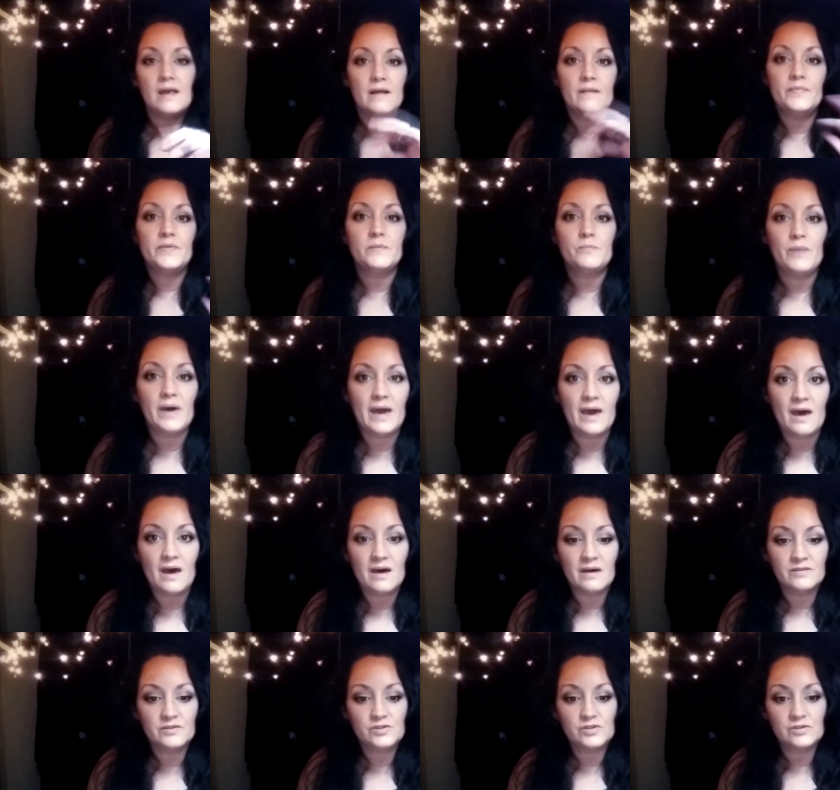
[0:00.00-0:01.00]
In the
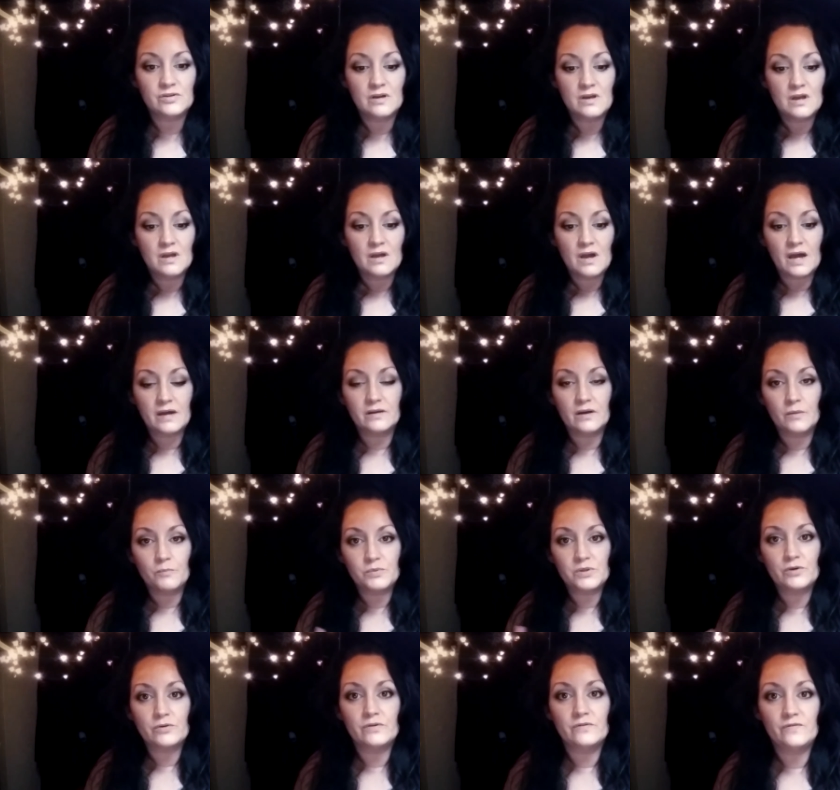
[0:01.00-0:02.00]
past, I'd
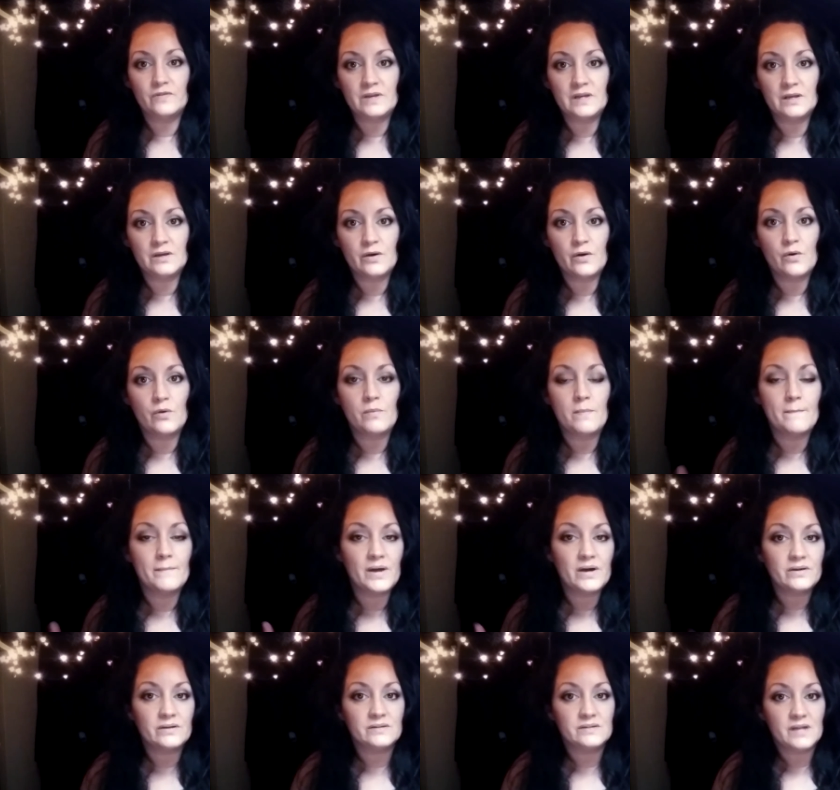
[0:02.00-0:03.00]
upload a video,
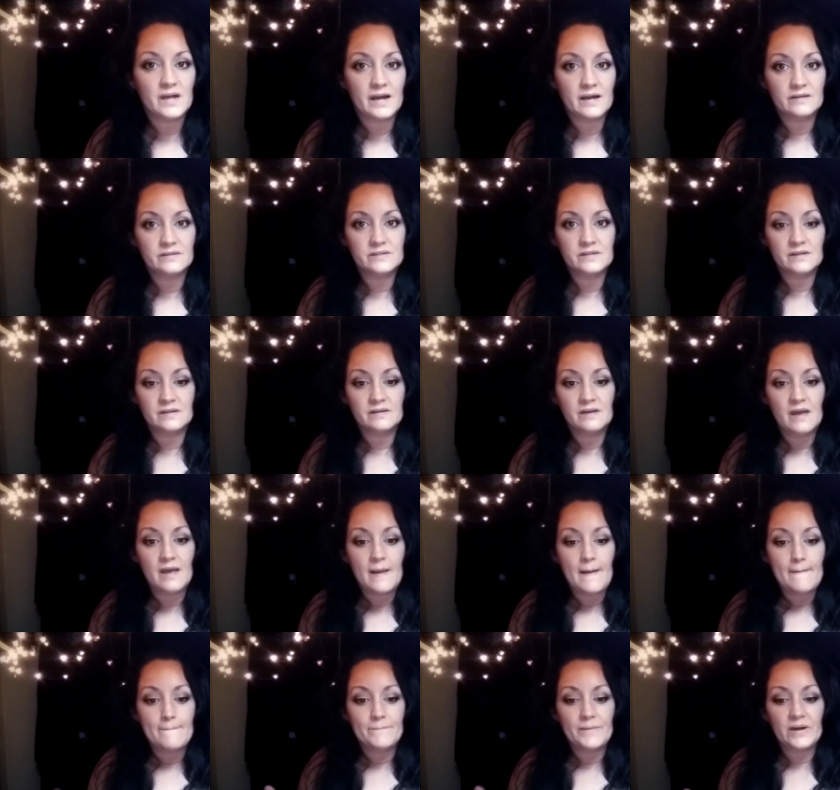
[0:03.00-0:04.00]
monetize it,
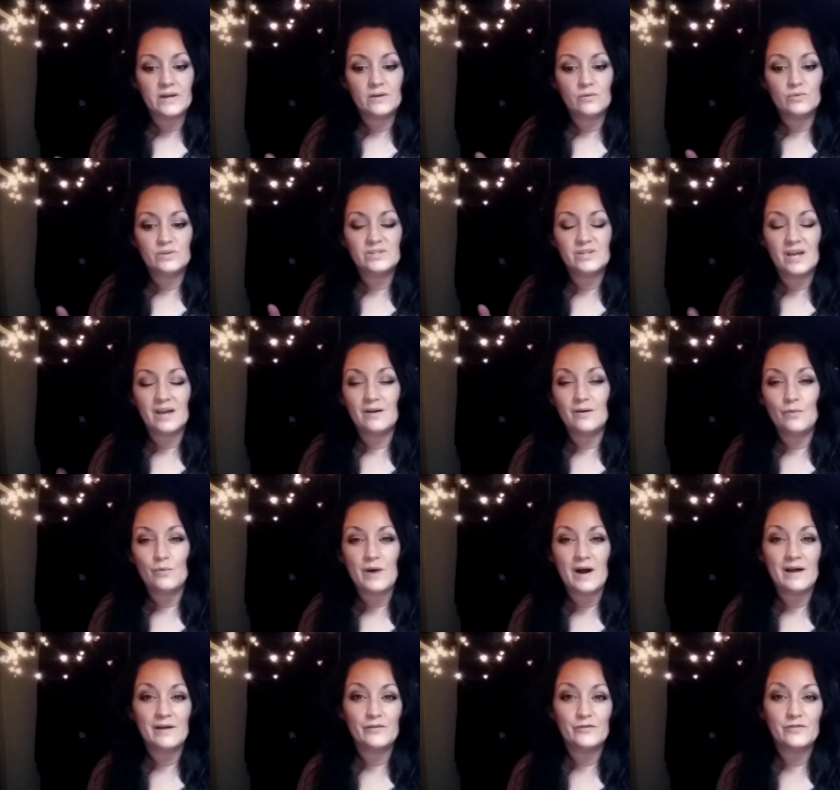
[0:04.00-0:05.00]
but it would take a
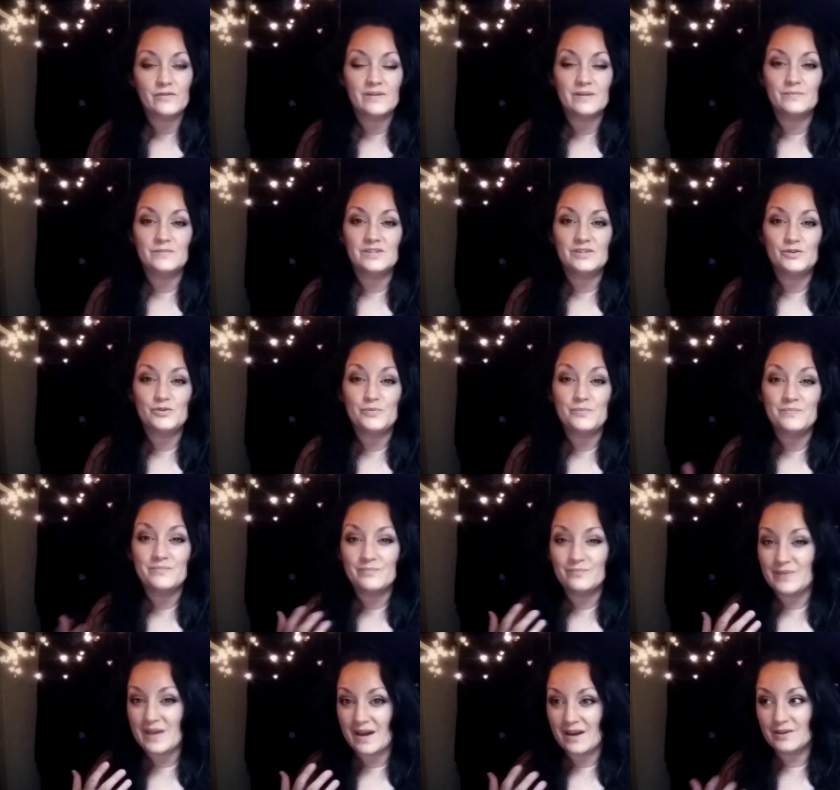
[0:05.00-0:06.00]
while for them to
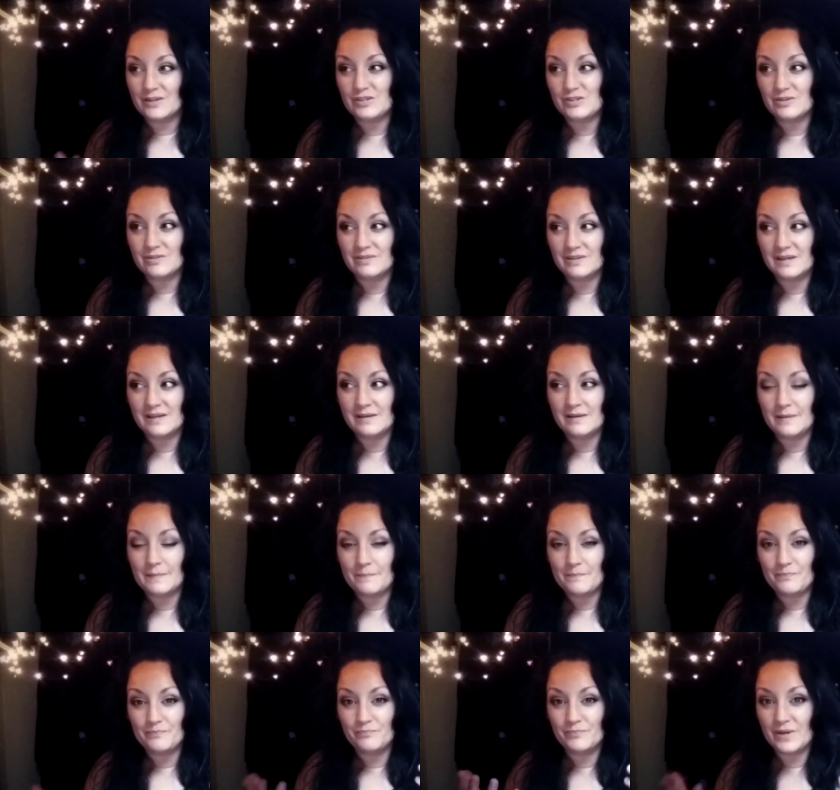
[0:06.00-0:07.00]
mm, actually
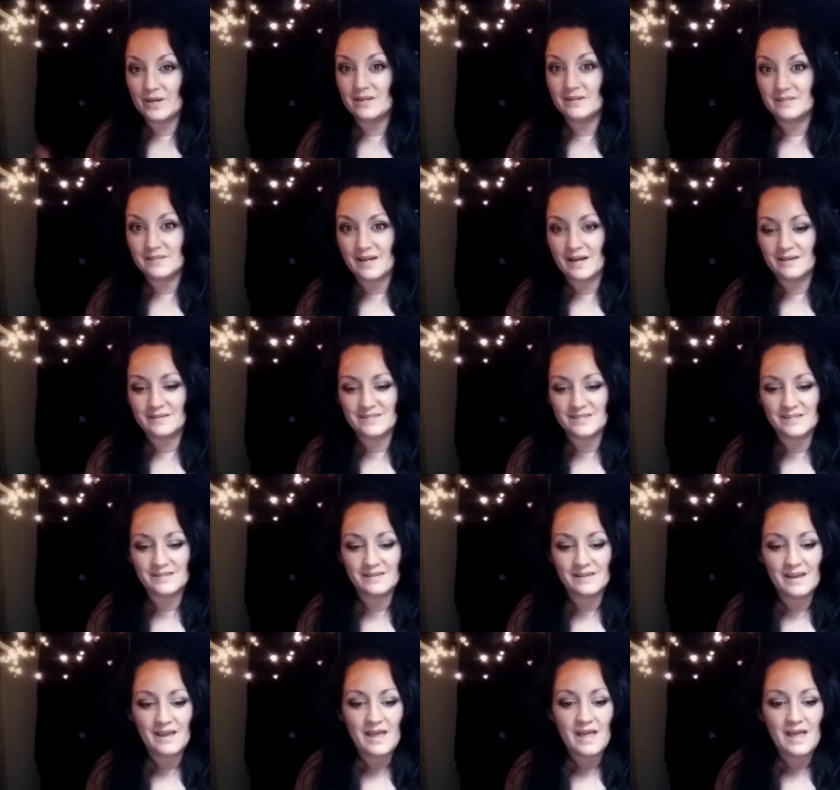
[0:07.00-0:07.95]
monetize it.